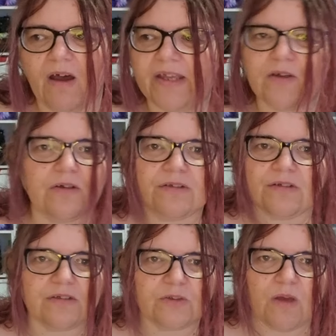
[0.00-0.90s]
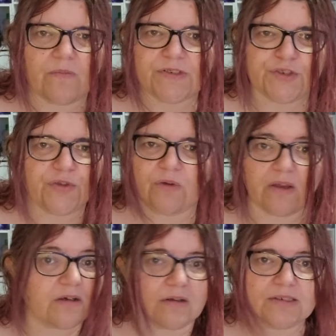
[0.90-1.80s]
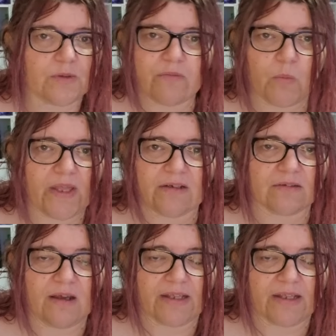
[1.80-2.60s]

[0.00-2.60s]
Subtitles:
I couldn't do over 2. I could only do over 1.